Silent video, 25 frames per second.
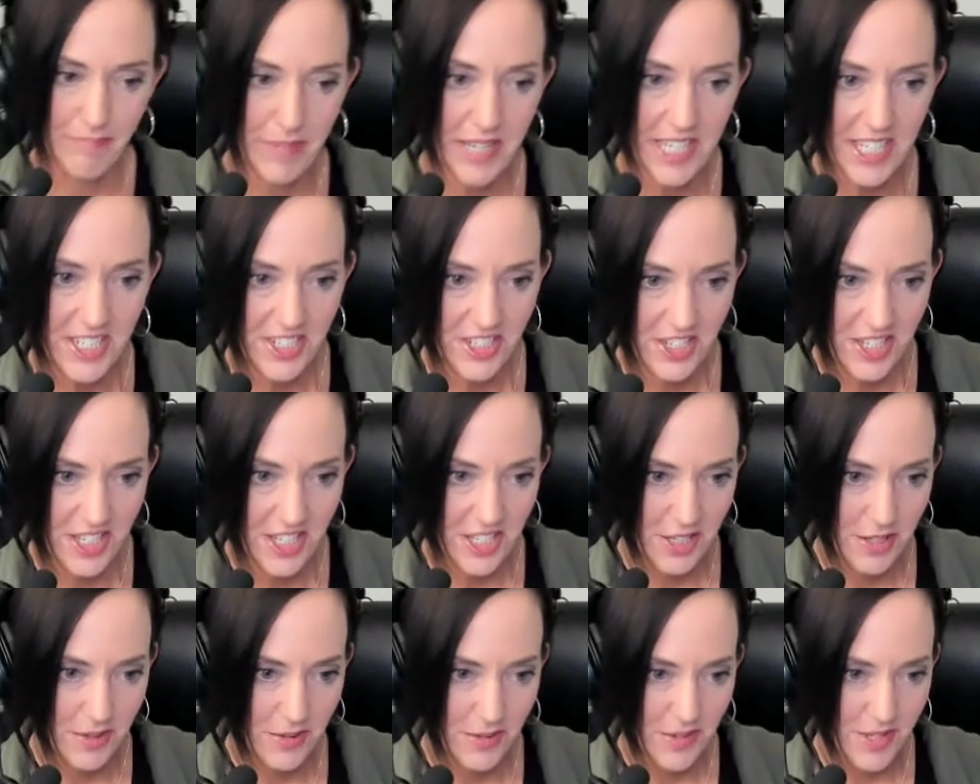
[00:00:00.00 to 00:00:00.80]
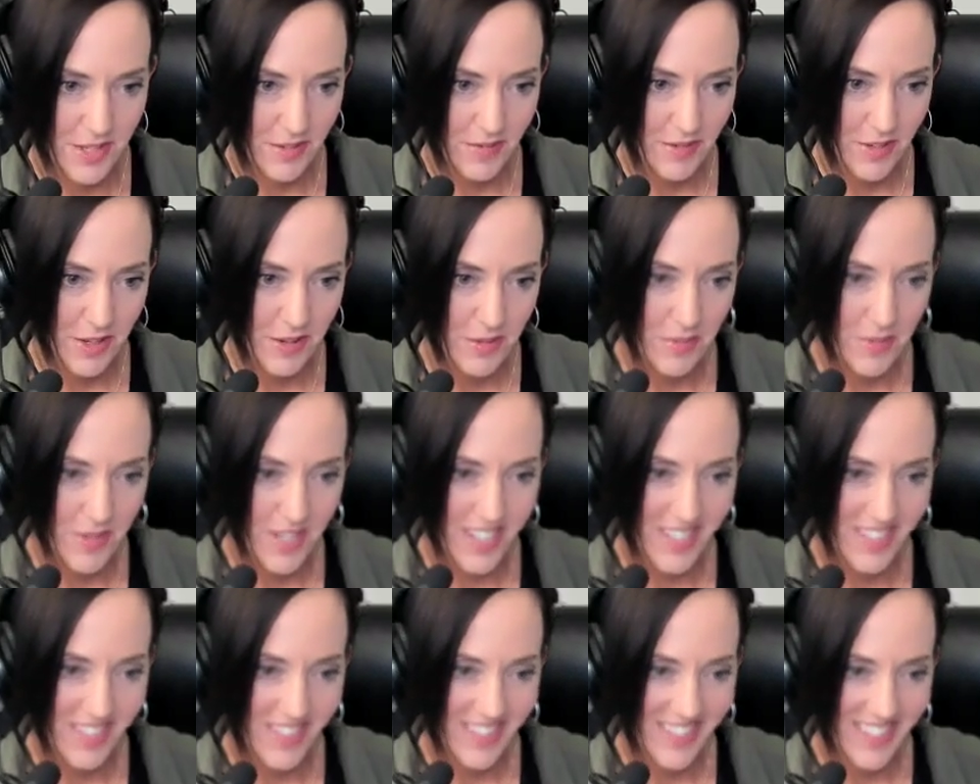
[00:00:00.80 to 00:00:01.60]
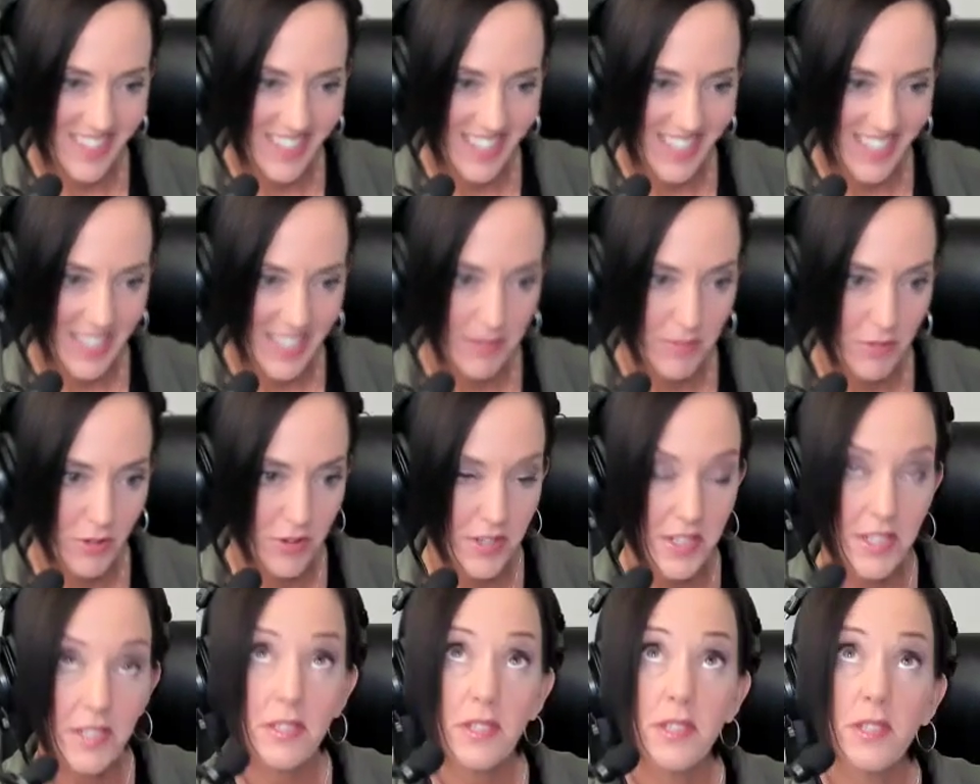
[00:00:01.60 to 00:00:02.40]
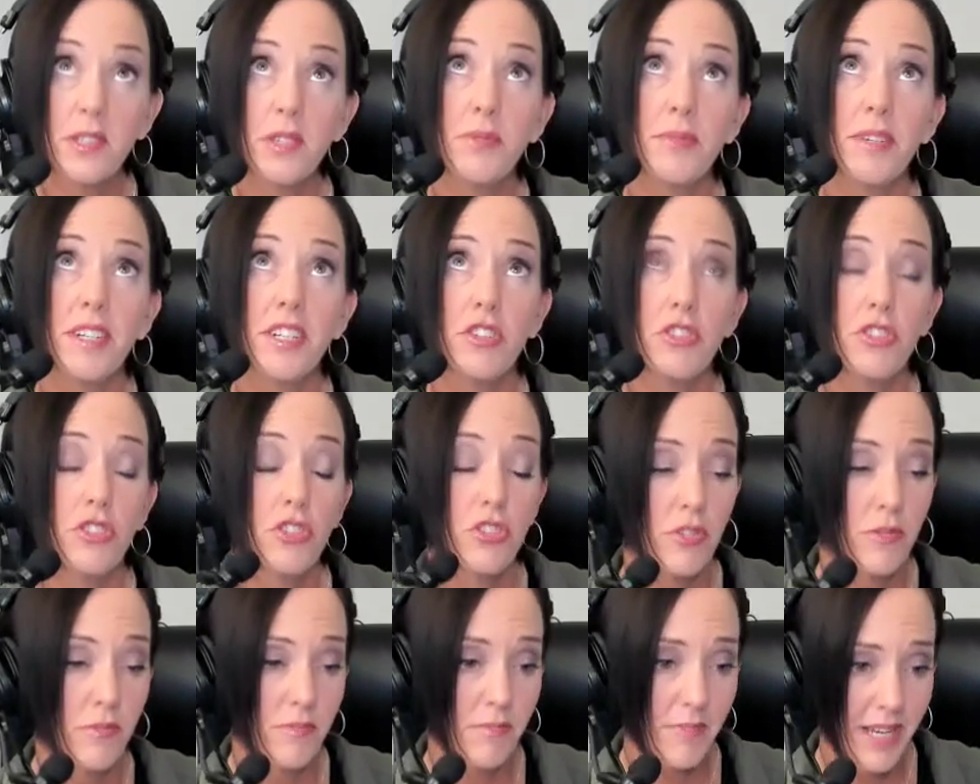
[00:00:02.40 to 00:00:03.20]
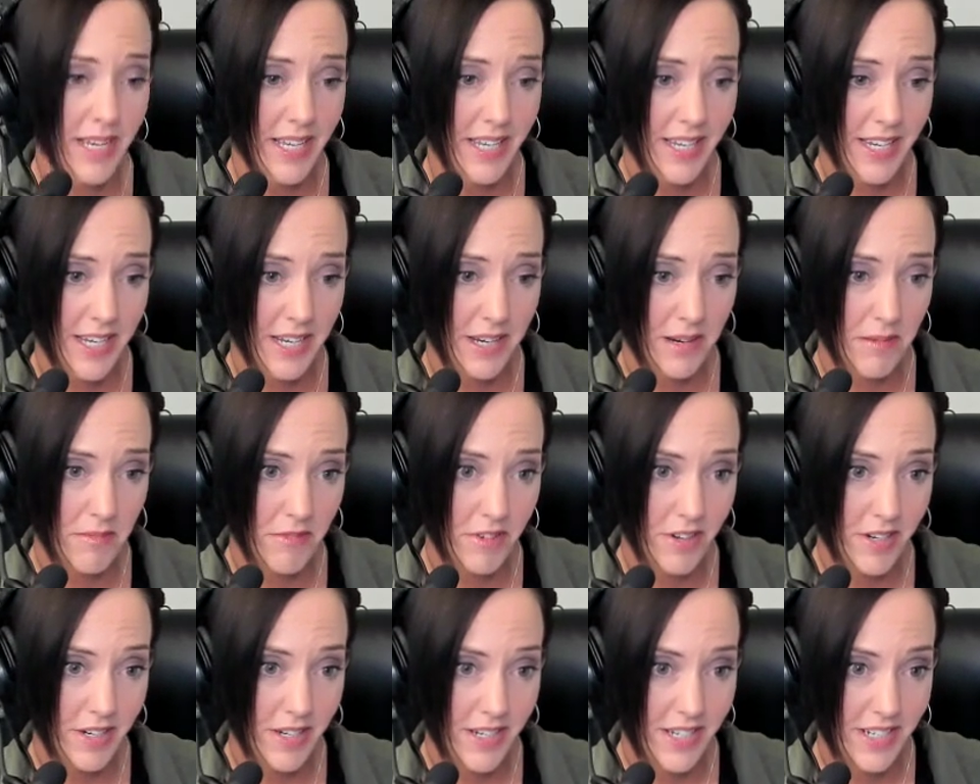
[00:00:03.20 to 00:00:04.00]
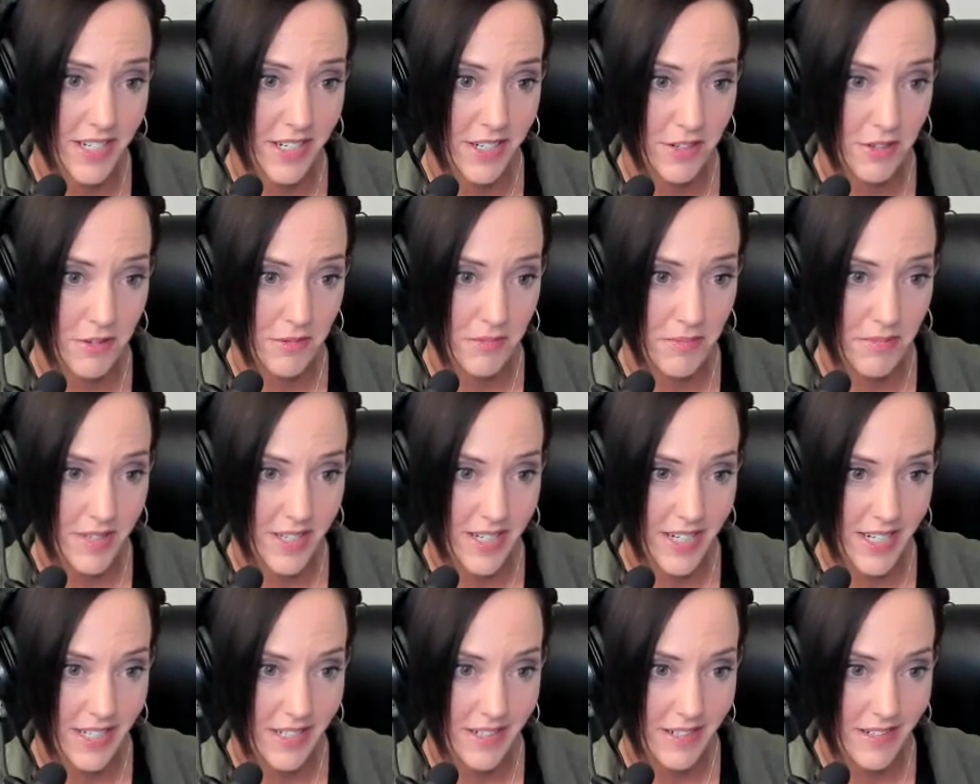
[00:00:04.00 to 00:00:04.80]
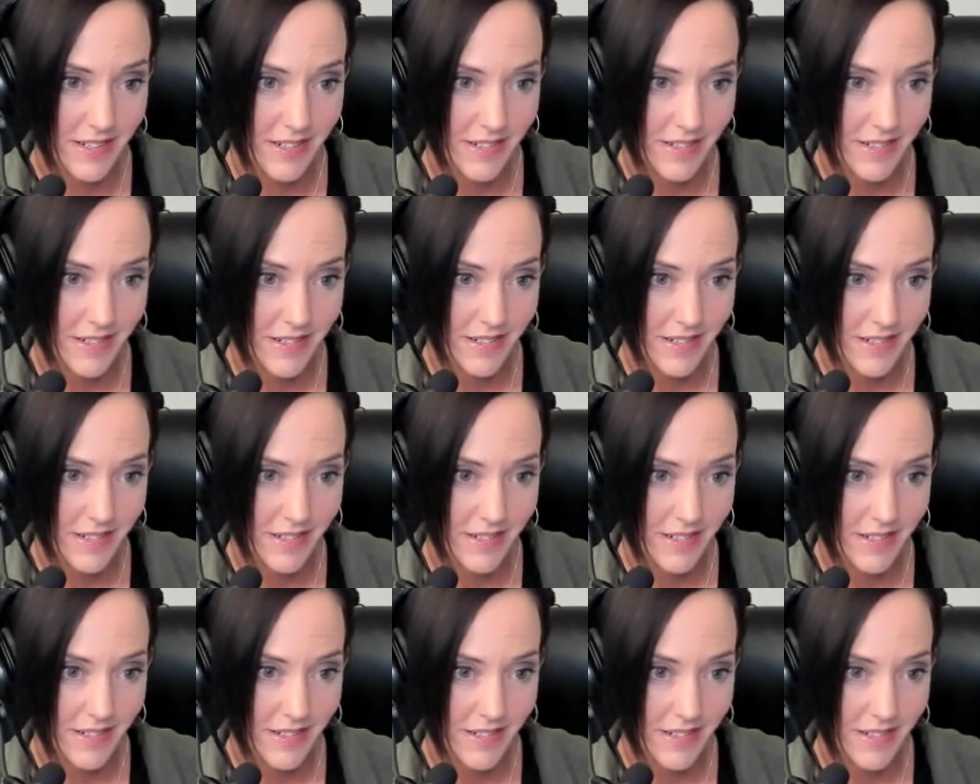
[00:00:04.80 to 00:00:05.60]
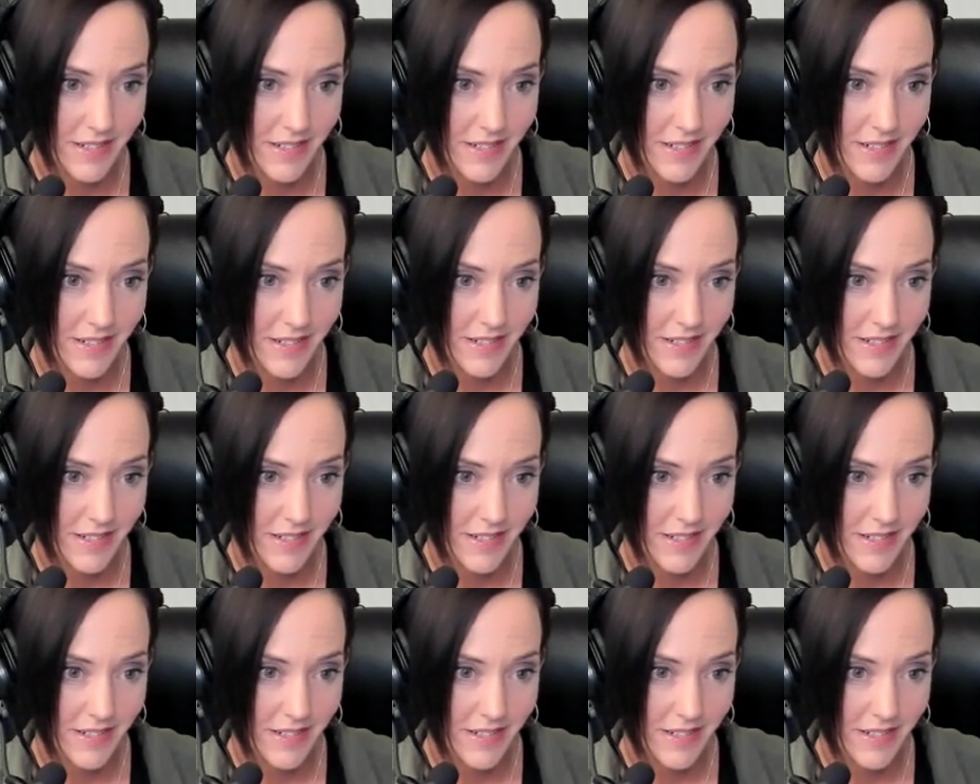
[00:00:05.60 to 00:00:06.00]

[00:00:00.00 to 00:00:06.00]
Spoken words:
pitch cues, if you will, and I'm going to switch my camera and hope that it's lined up.